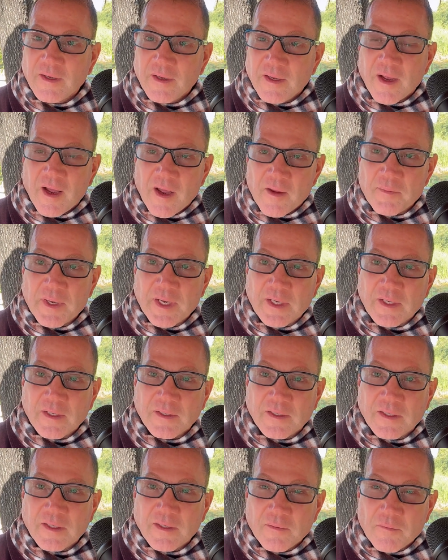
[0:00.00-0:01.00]
I
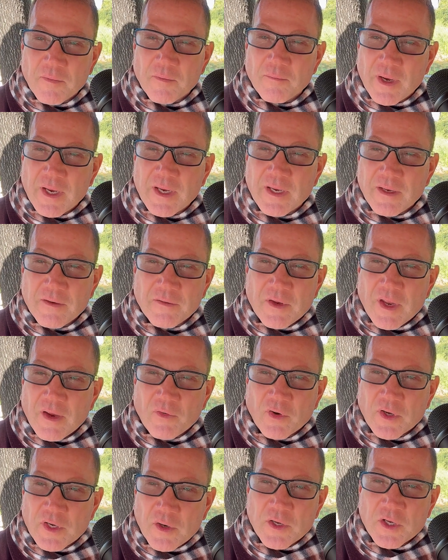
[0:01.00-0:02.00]
mean, did you
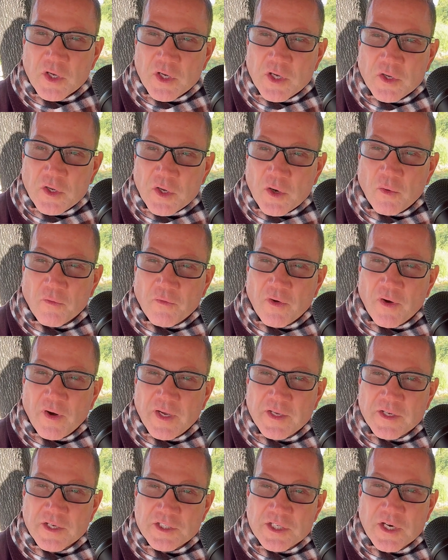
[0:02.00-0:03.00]

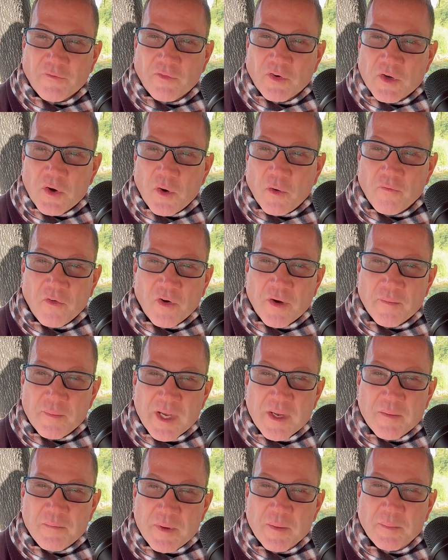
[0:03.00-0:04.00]
ever know very
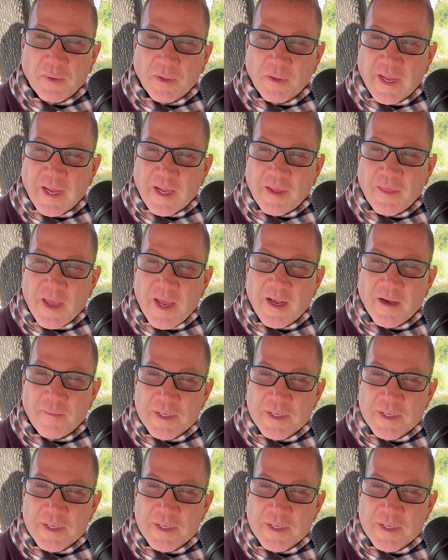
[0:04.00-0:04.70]
many people like that?